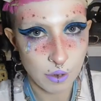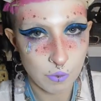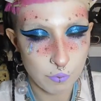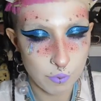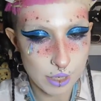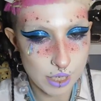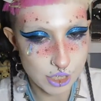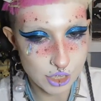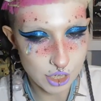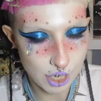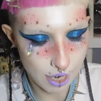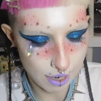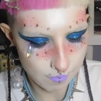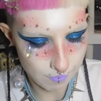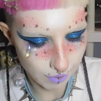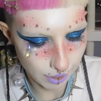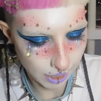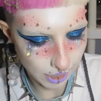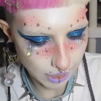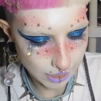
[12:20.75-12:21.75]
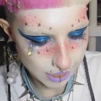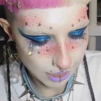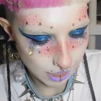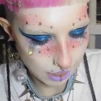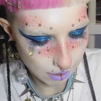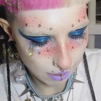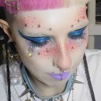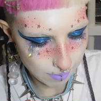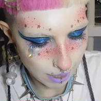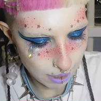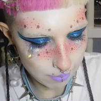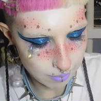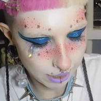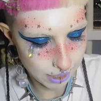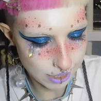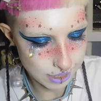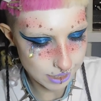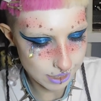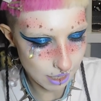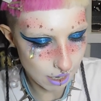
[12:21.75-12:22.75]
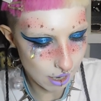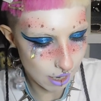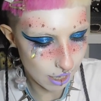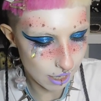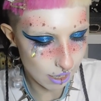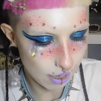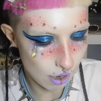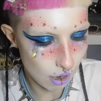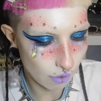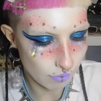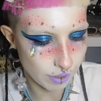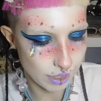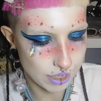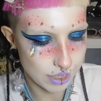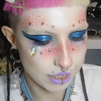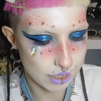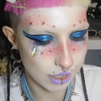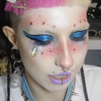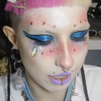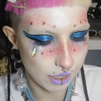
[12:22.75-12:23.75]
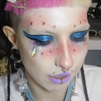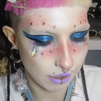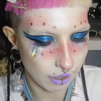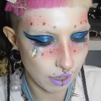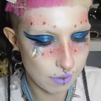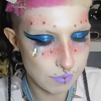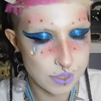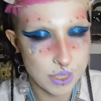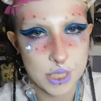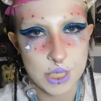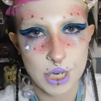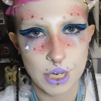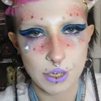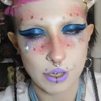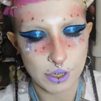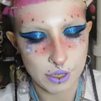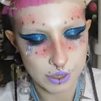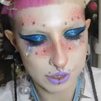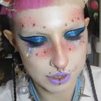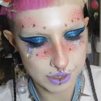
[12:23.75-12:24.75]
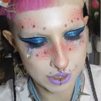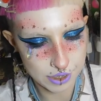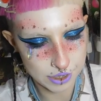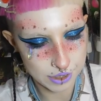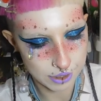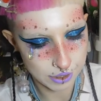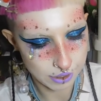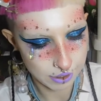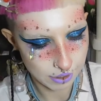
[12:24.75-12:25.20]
which I'm very excited about because I obviously love stickers.